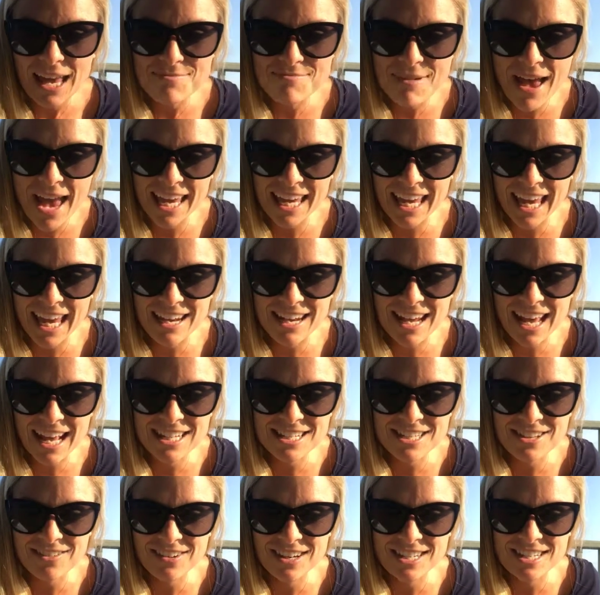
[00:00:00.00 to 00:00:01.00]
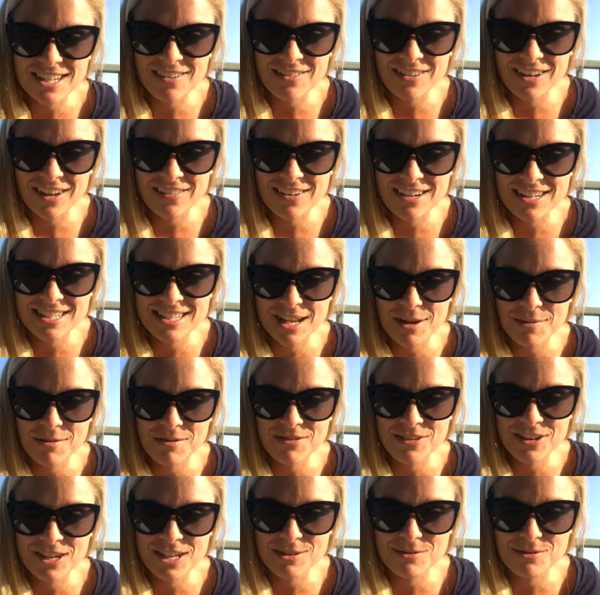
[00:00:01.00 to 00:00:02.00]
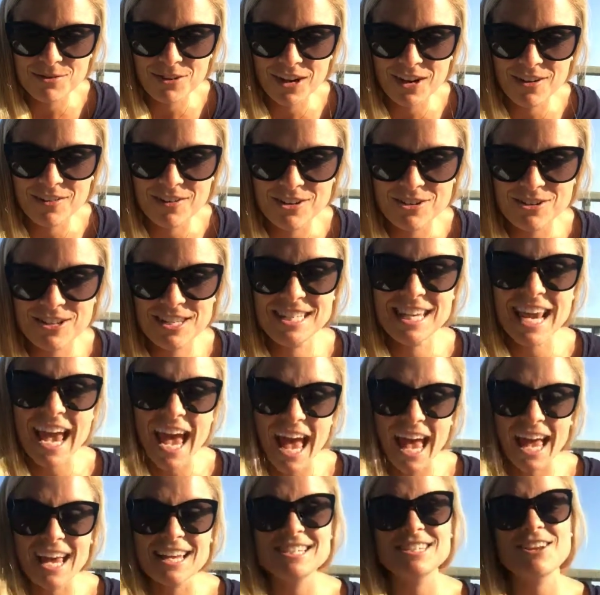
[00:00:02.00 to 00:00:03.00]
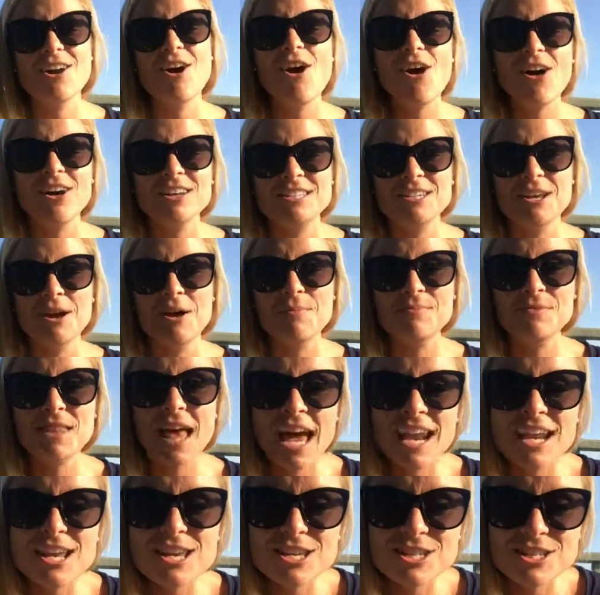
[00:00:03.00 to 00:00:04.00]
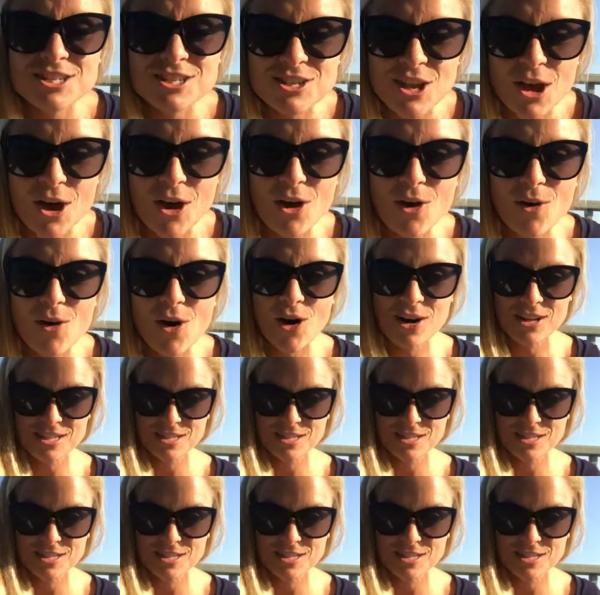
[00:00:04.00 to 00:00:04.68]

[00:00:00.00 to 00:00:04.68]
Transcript: Megan, hence the reason I'm coming to Summit Views before anniversary. Yes, awesome. That is so